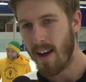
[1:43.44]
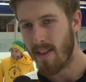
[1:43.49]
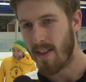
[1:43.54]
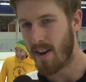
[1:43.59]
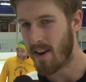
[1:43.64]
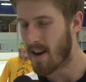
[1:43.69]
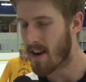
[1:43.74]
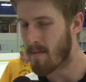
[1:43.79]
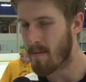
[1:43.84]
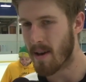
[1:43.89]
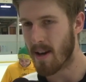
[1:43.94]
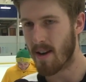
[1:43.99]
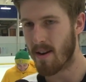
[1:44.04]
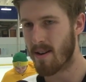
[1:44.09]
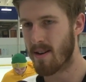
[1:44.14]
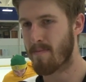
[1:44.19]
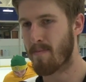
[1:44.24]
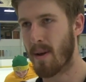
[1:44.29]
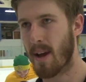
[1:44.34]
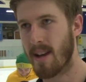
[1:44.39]
they're going to be
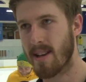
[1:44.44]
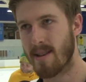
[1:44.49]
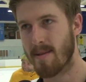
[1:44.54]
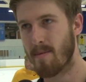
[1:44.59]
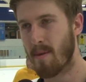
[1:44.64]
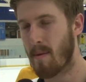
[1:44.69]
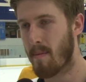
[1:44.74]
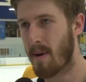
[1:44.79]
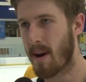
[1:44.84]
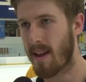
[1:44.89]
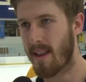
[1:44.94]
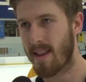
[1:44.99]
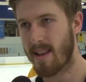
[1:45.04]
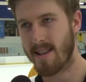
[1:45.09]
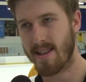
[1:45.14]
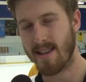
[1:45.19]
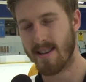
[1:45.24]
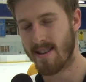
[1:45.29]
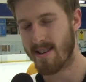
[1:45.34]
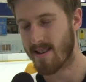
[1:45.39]
irreplaceable. But
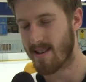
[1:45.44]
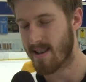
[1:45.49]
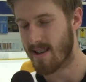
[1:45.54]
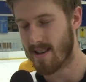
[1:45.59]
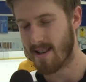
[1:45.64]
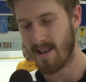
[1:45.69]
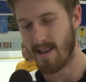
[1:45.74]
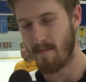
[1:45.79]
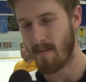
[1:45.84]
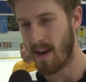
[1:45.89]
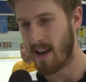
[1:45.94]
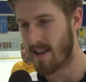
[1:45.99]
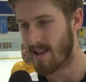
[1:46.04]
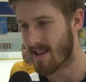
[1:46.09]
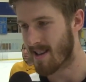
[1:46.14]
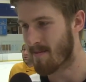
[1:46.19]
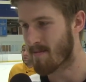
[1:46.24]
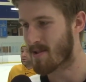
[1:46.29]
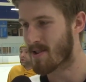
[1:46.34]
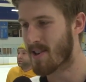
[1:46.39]
this is, this is
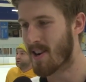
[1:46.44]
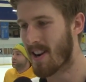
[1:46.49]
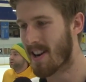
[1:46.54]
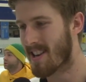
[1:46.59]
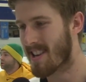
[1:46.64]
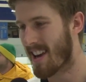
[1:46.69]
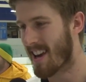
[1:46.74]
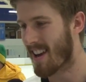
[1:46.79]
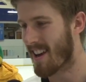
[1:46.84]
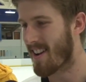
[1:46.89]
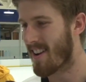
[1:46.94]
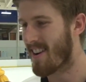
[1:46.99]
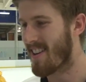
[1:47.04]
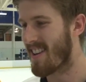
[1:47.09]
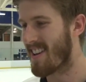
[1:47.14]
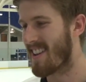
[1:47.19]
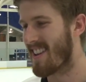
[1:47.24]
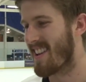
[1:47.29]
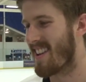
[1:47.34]
amazing. I'm just trying to take it all in.